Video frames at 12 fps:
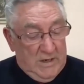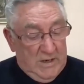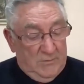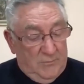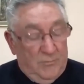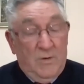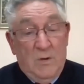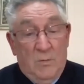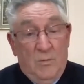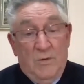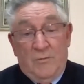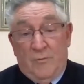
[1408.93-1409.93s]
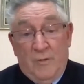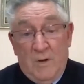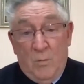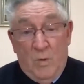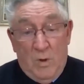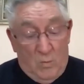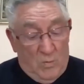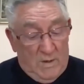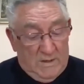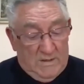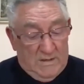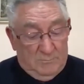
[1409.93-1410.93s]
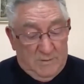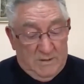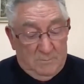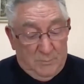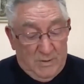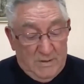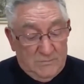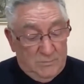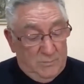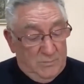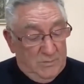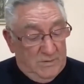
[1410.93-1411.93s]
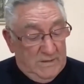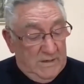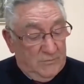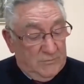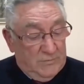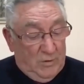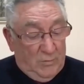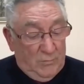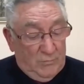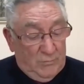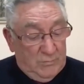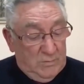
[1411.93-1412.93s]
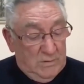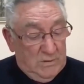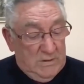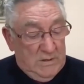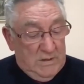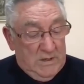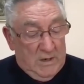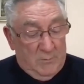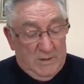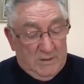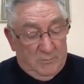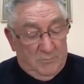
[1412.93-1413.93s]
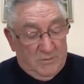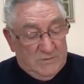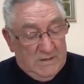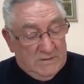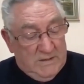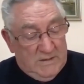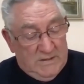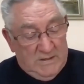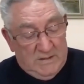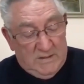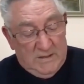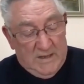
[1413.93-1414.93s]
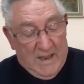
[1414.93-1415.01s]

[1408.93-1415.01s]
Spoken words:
and with free will, we can be at peace within ourselves, and we can reject any